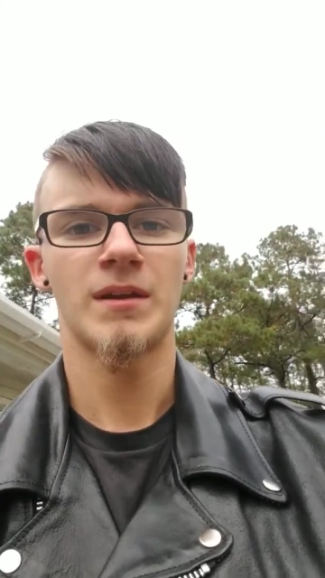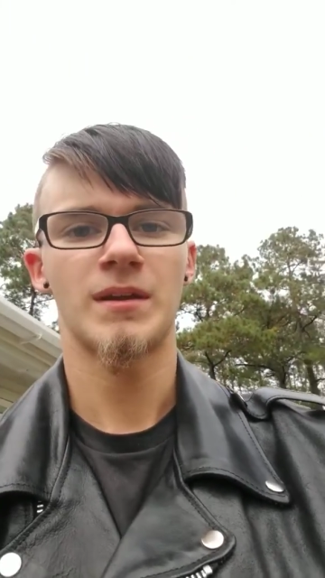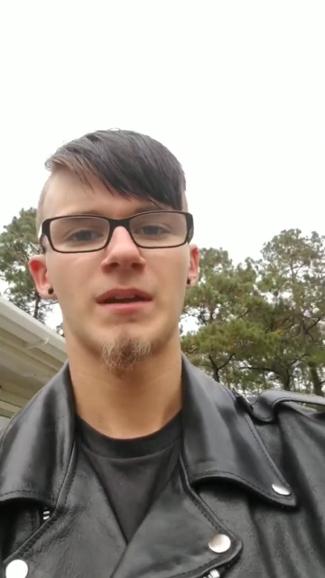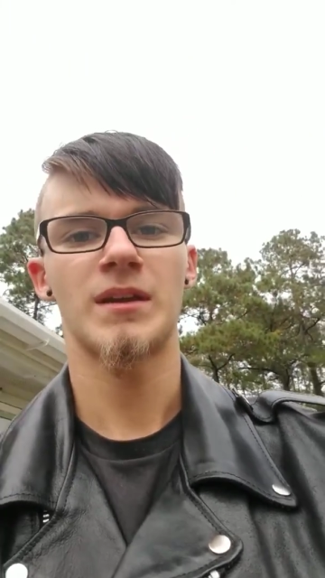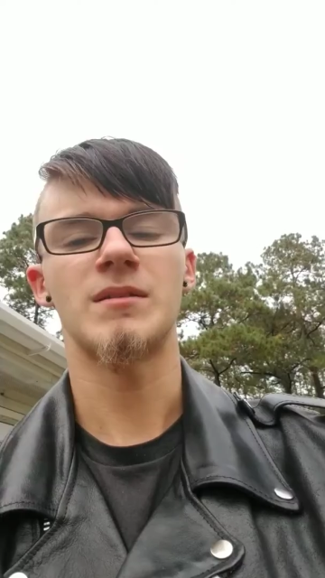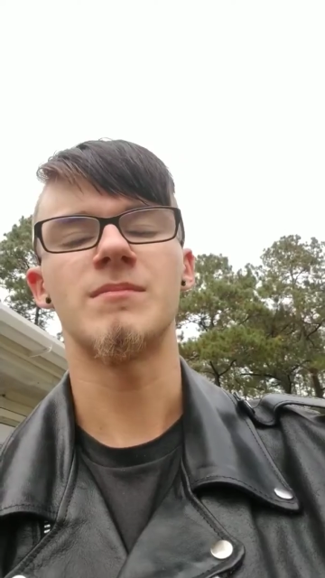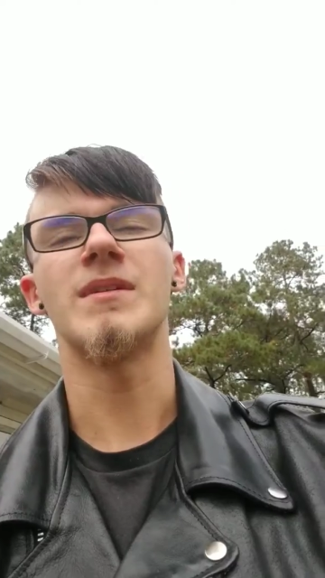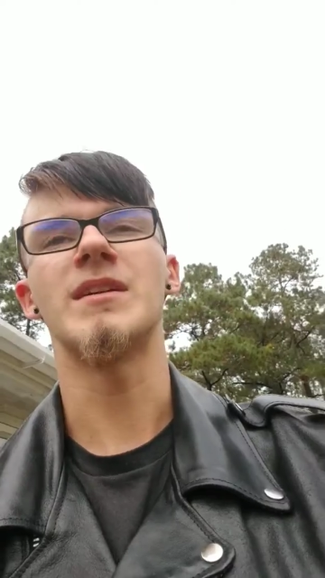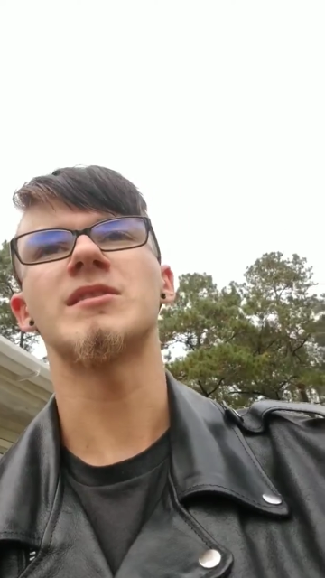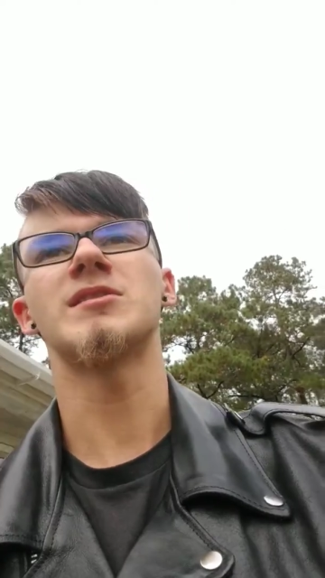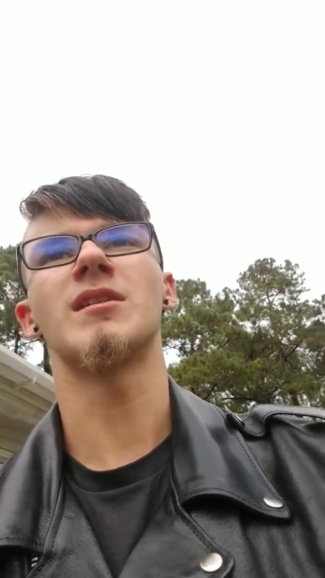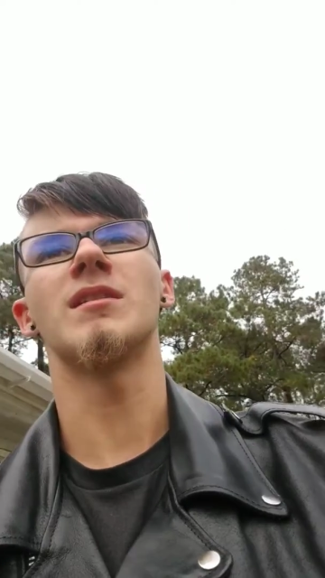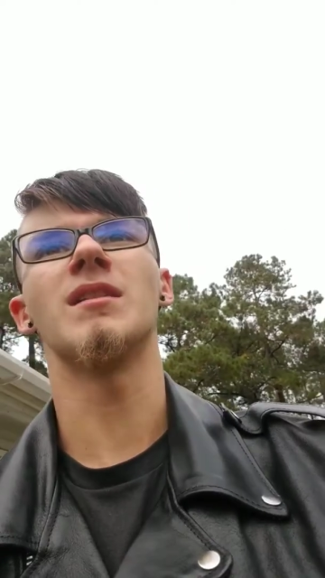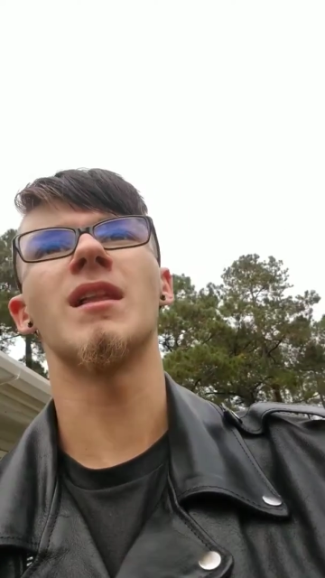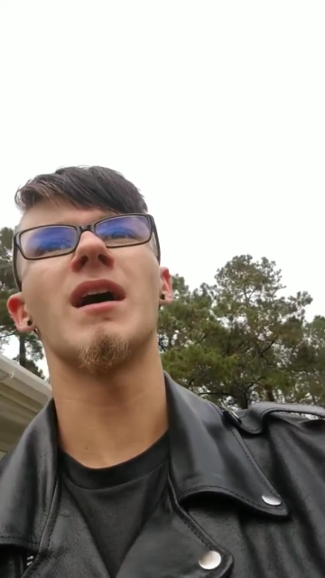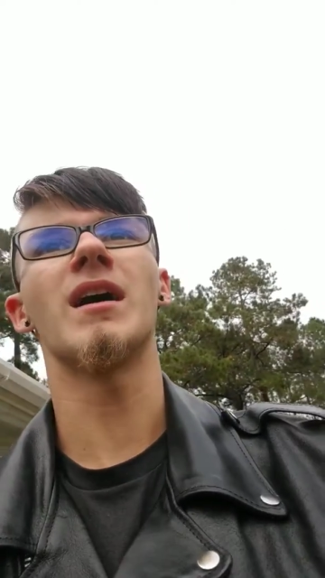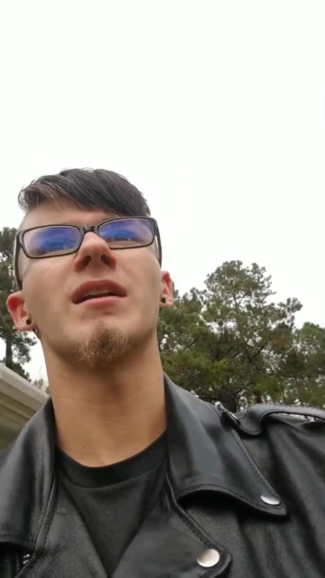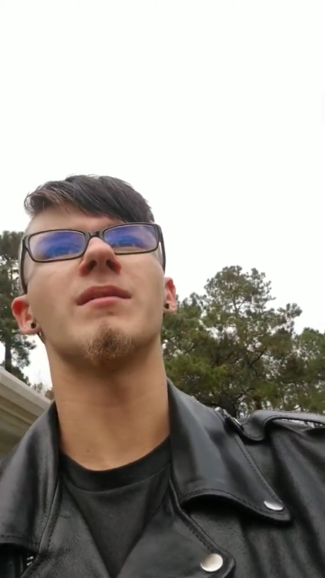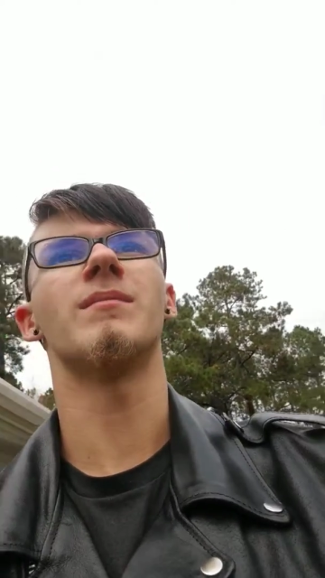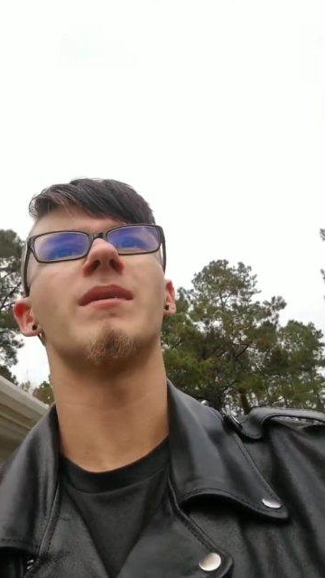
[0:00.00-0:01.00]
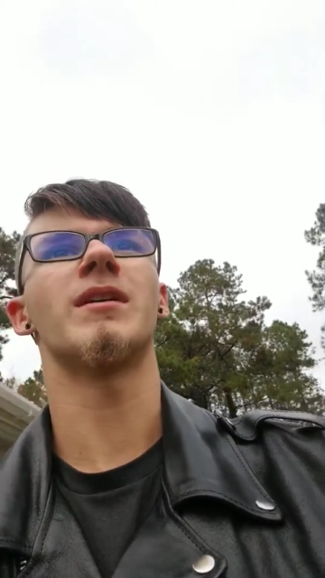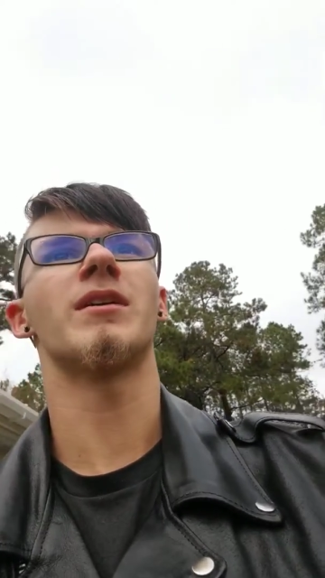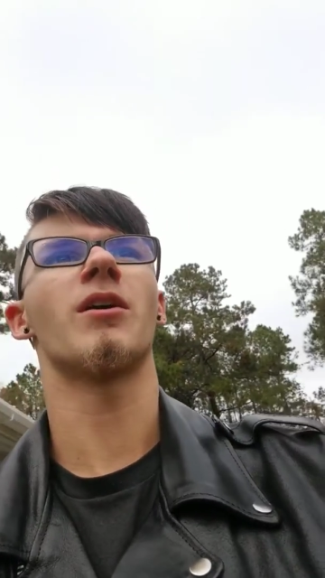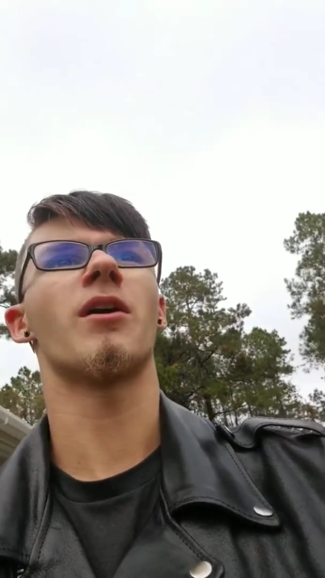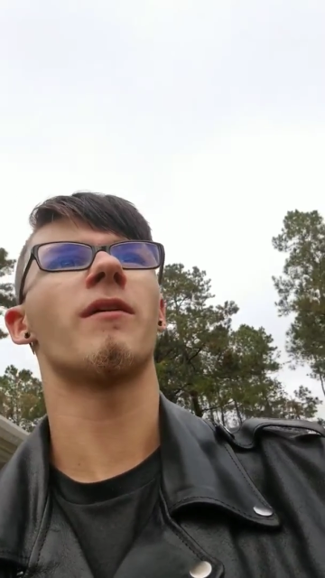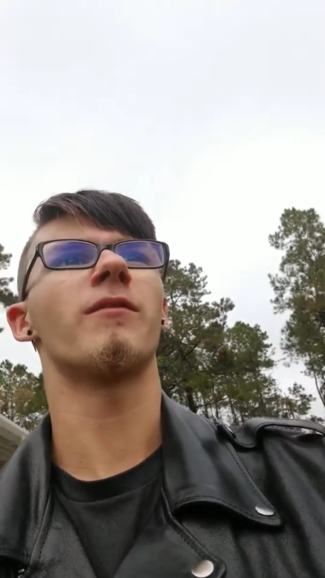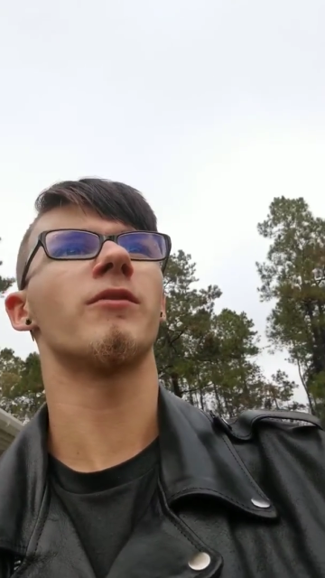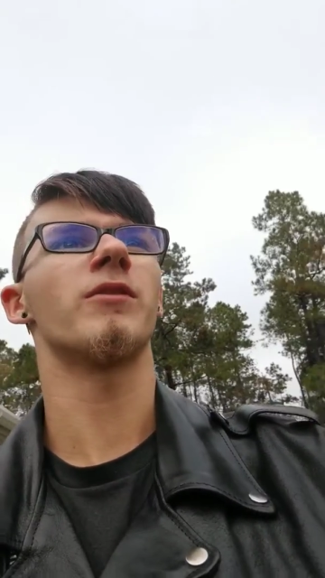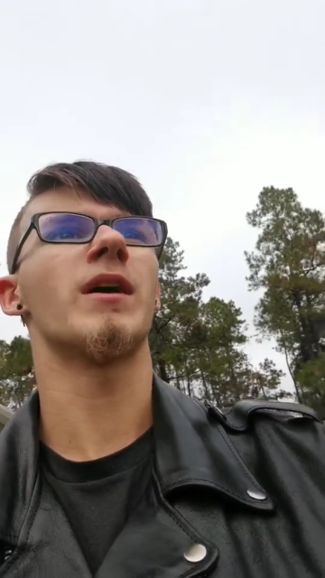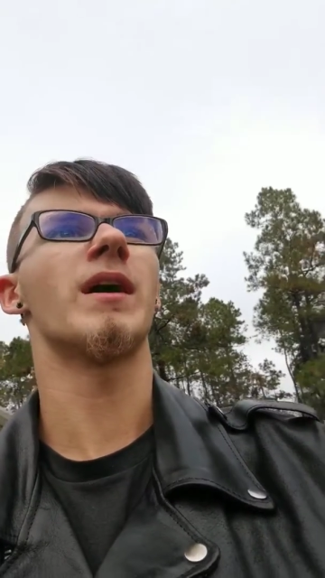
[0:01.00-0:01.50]
He makes a lot of money
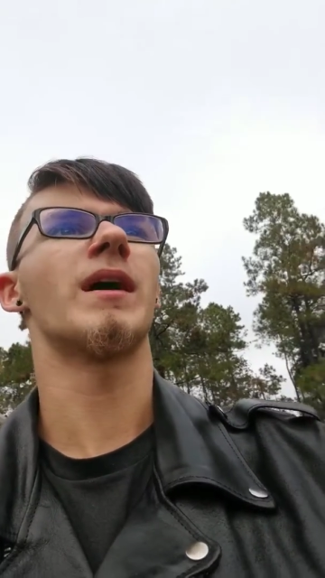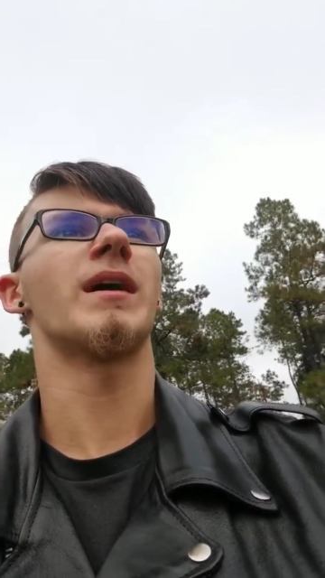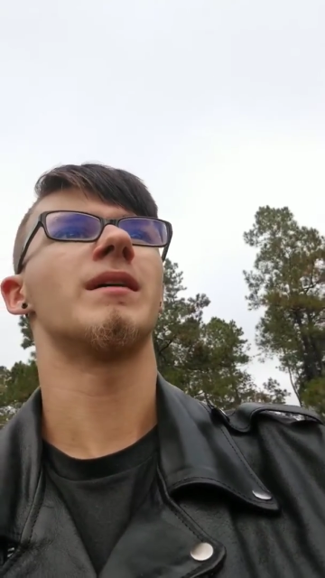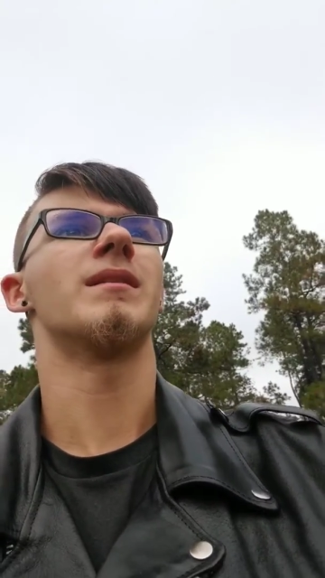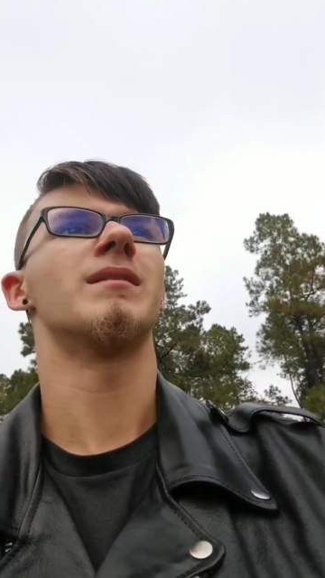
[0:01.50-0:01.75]
off of that.